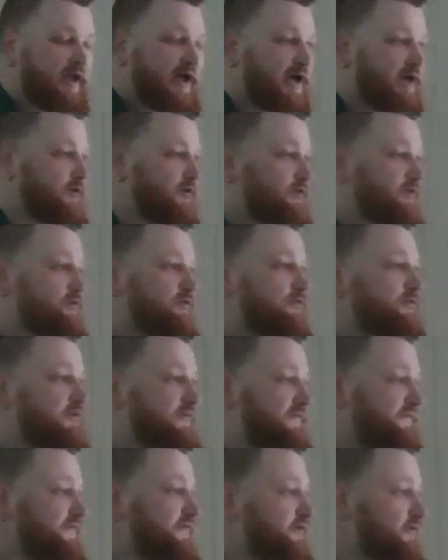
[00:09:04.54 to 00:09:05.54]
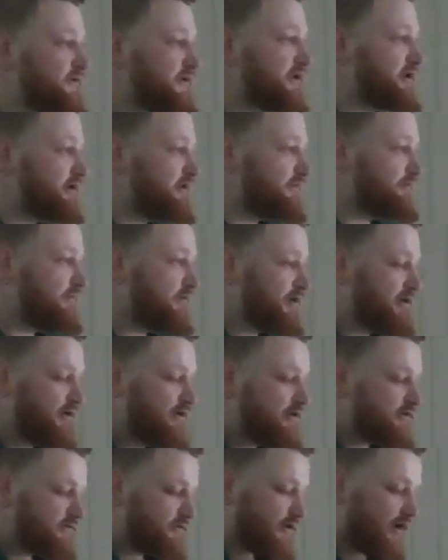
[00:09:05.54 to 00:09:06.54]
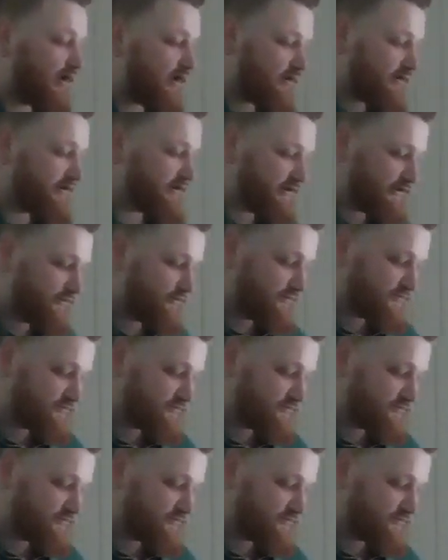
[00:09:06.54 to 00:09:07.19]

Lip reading: I know you feel Him calling you